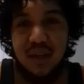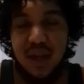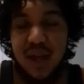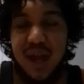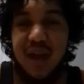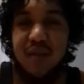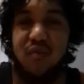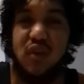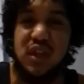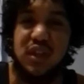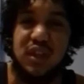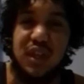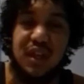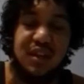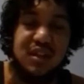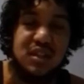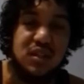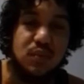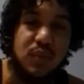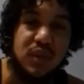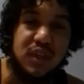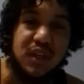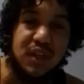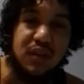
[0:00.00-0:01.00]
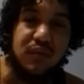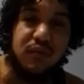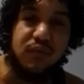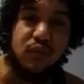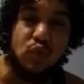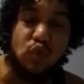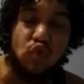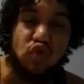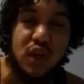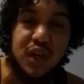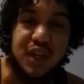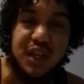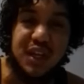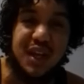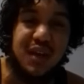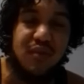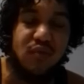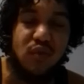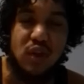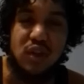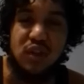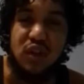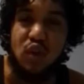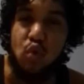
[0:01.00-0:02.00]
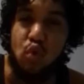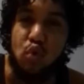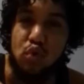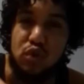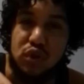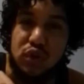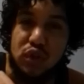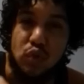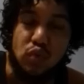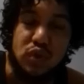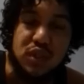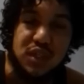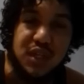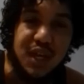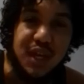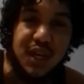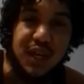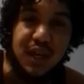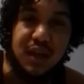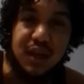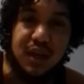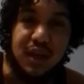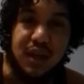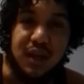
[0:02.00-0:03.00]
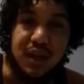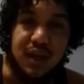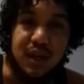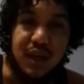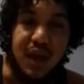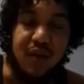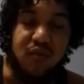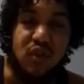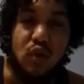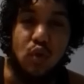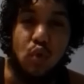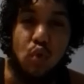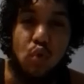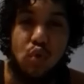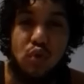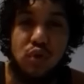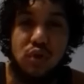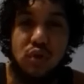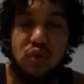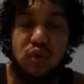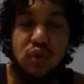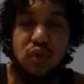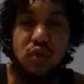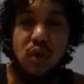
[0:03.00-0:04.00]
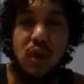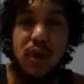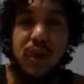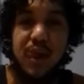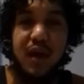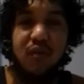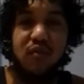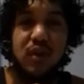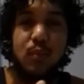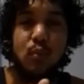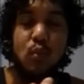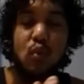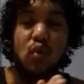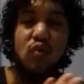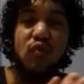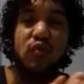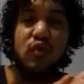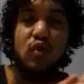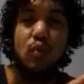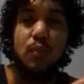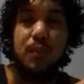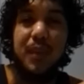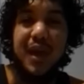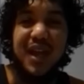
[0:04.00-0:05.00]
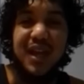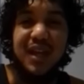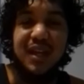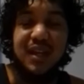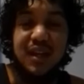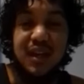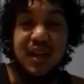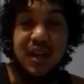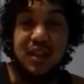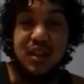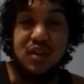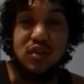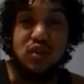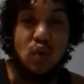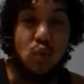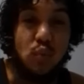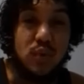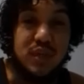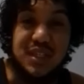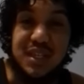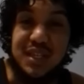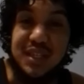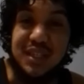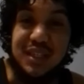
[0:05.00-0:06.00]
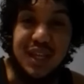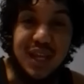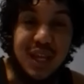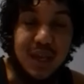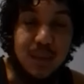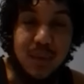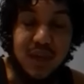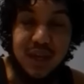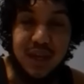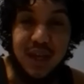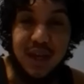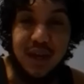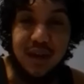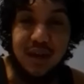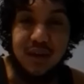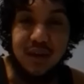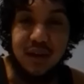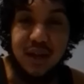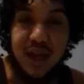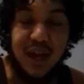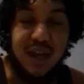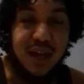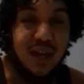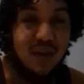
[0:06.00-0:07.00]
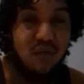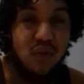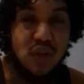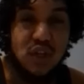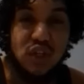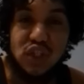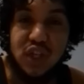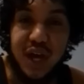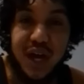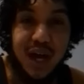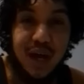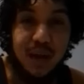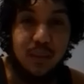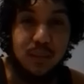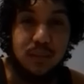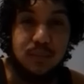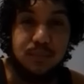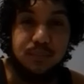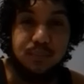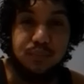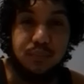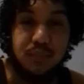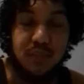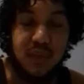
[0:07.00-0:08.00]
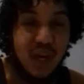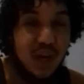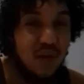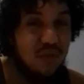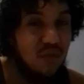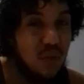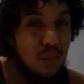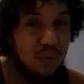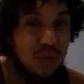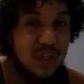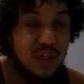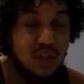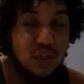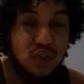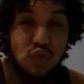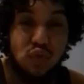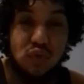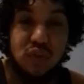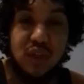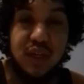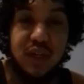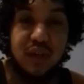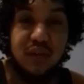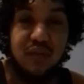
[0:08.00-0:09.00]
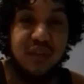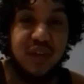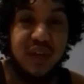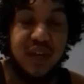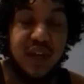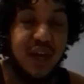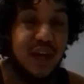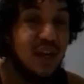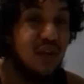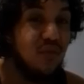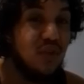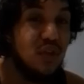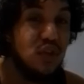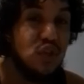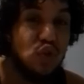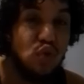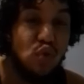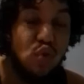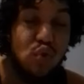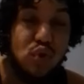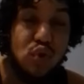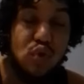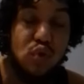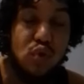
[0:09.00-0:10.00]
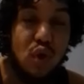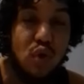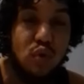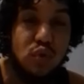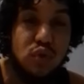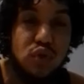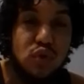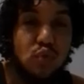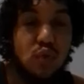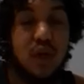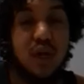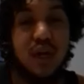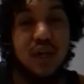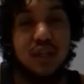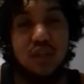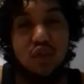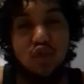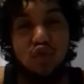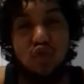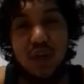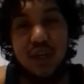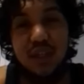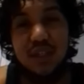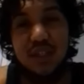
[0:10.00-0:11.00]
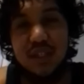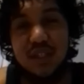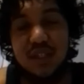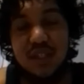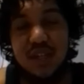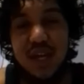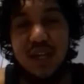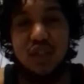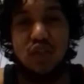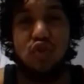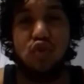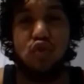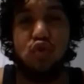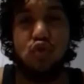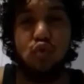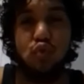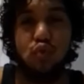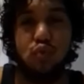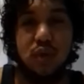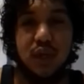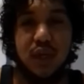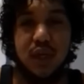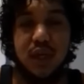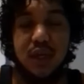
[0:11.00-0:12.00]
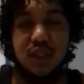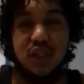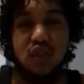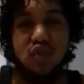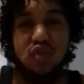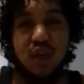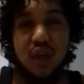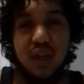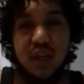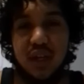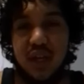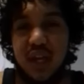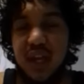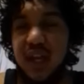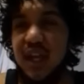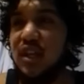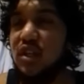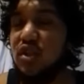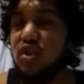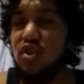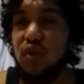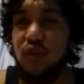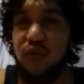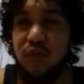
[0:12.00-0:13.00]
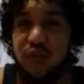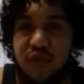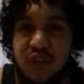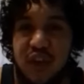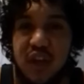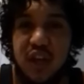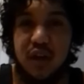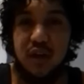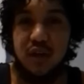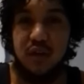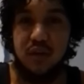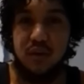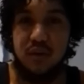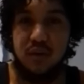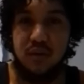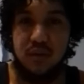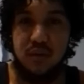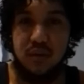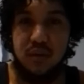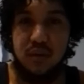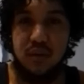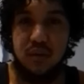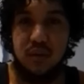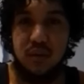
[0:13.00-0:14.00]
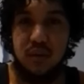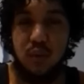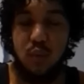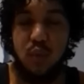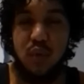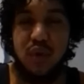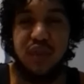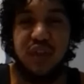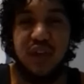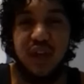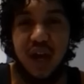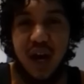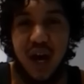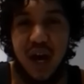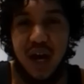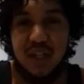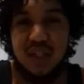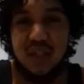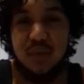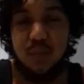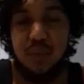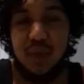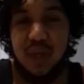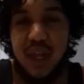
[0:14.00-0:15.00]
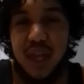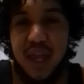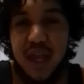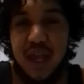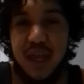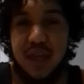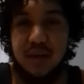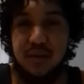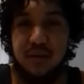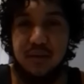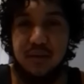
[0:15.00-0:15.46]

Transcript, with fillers: Everything has been infiltrated. Every corner you take, every corner you every move you make, there's always a demon there at every job, at every place you live, at every store you go to to try to test you, to try to interfere with God's plan